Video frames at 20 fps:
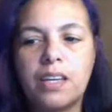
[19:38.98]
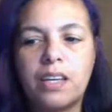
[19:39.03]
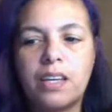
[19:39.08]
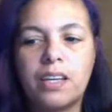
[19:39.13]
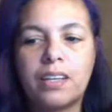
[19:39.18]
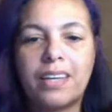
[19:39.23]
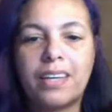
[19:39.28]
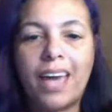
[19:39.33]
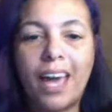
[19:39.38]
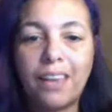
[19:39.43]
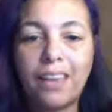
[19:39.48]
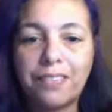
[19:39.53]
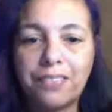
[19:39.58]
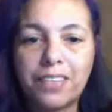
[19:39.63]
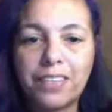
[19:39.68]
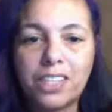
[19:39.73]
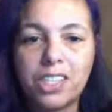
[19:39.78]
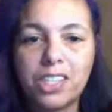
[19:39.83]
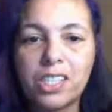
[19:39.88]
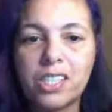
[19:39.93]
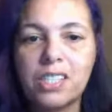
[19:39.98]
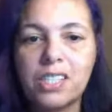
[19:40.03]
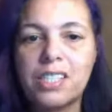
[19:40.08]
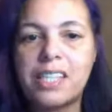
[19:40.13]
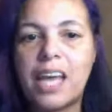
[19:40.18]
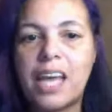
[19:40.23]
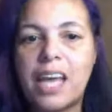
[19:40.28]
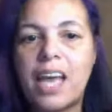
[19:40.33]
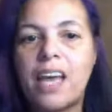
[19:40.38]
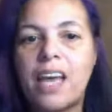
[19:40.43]
the
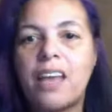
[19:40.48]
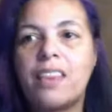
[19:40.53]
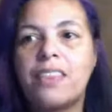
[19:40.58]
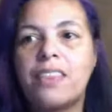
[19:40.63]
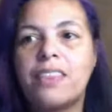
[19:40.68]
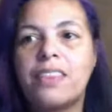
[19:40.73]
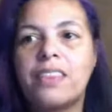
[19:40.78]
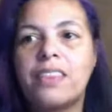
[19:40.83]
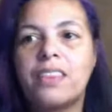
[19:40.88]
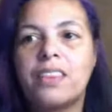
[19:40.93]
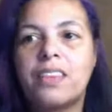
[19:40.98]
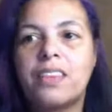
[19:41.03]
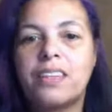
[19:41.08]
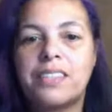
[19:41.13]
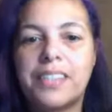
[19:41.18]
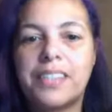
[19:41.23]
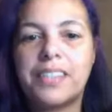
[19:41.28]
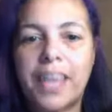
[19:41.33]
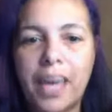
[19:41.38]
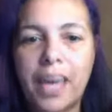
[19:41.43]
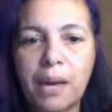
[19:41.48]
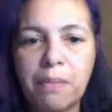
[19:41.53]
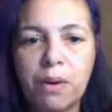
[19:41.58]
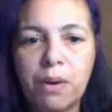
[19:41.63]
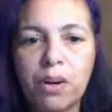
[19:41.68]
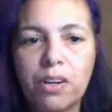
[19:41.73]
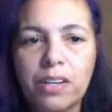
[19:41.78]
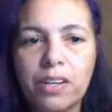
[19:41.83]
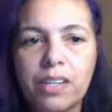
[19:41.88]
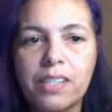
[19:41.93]
catfishes and the
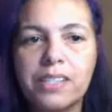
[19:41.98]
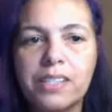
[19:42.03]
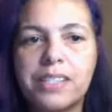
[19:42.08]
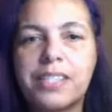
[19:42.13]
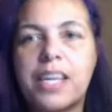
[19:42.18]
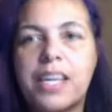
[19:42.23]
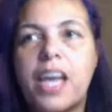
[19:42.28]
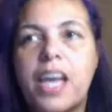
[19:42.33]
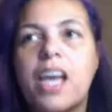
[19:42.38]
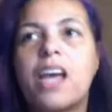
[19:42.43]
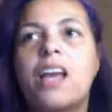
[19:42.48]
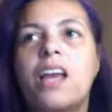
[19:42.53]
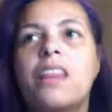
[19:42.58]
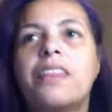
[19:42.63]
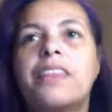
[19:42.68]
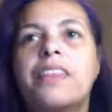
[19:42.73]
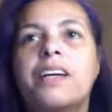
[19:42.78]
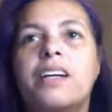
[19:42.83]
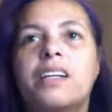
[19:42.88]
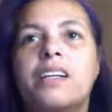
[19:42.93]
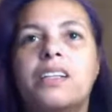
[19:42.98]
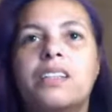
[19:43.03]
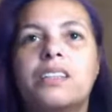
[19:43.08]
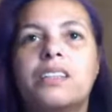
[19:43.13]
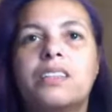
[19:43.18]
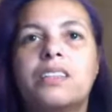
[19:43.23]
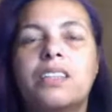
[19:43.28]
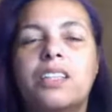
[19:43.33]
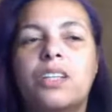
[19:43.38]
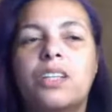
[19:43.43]
scam artists and
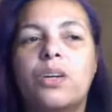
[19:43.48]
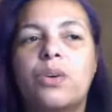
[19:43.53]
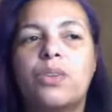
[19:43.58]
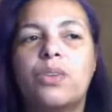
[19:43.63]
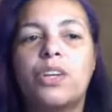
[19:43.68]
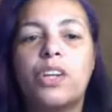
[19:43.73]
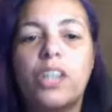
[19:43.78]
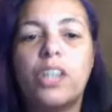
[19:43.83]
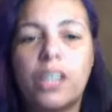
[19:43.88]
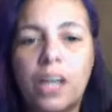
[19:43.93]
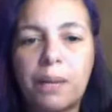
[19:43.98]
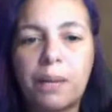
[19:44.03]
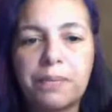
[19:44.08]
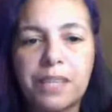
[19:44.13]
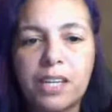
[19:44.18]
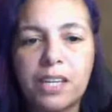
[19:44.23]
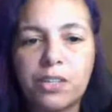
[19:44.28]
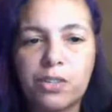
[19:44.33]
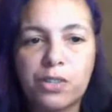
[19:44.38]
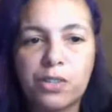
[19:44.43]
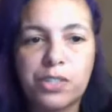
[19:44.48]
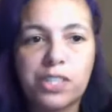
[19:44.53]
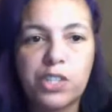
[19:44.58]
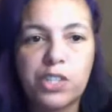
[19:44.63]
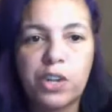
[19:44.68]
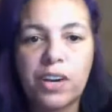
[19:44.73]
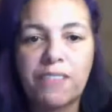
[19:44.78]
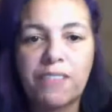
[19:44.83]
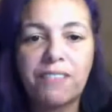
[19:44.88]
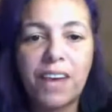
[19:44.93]
the hookup
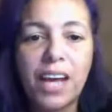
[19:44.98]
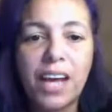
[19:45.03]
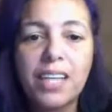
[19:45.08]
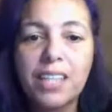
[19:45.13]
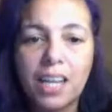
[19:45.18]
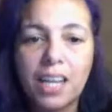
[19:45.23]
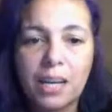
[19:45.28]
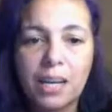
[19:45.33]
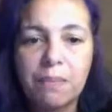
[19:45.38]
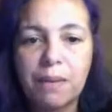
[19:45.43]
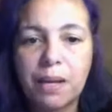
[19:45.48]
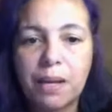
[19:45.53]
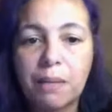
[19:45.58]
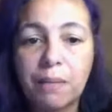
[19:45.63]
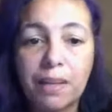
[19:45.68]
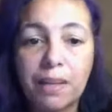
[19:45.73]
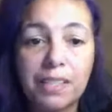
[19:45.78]
centrals to try to find anybody.